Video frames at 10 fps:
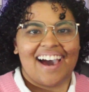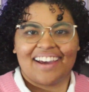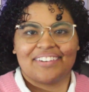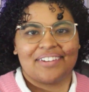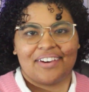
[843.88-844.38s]

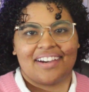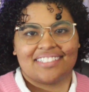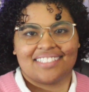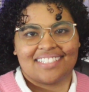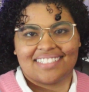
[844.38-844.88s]
I don't know how
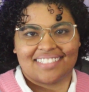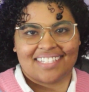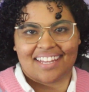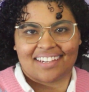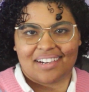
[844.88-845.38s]
she didn't
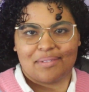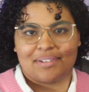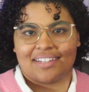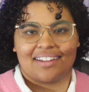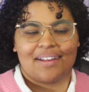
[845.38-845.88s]
see that
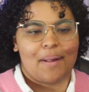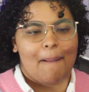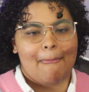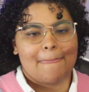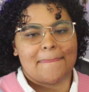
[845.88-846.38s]
coming.
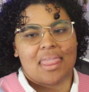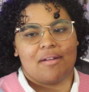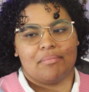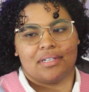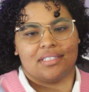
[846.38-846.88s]

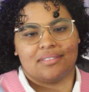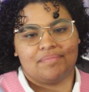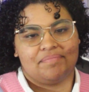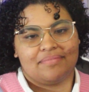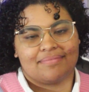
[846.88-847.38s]
But,
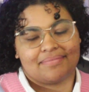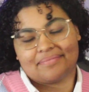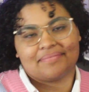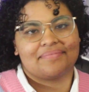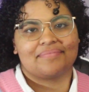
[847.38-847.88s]

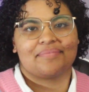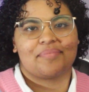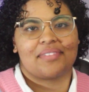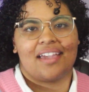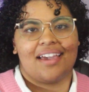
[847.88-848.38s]

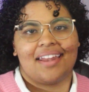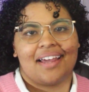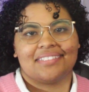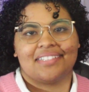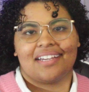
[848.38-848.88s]

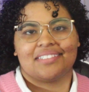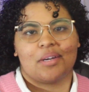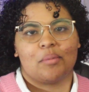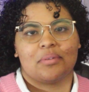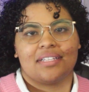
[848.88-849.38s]
and I
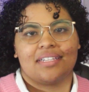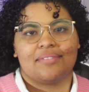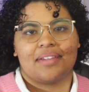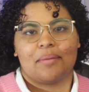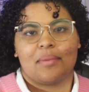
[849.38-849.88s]
don't
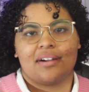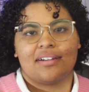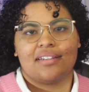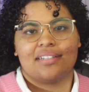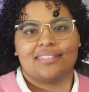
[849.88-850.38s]
believe that
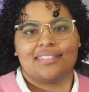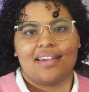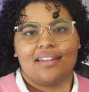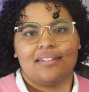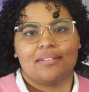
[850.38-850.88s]
Mary is
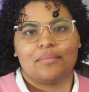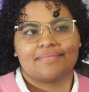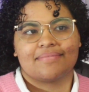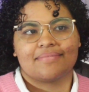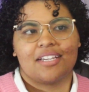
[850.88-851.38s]
dead.
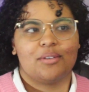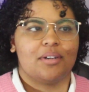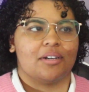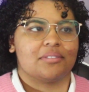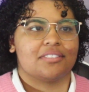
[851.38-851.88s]
Who
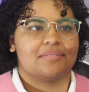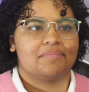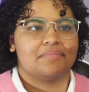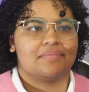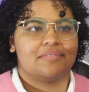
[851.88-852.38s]
knows?
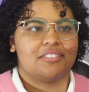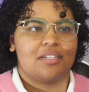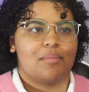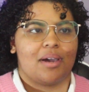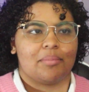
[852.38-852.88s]

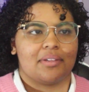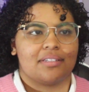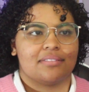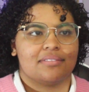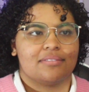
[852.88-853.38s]
She might
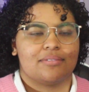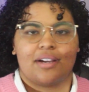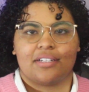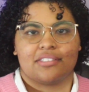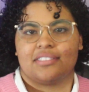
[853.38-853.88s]
be.
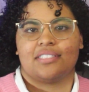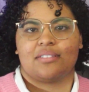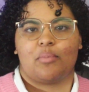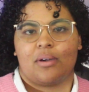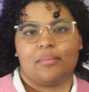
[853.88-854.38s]
Writers
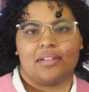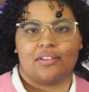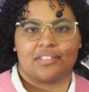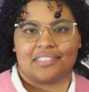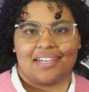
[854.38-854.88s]
disappoint me
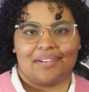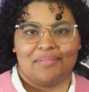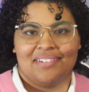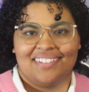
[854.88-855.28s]
all the time.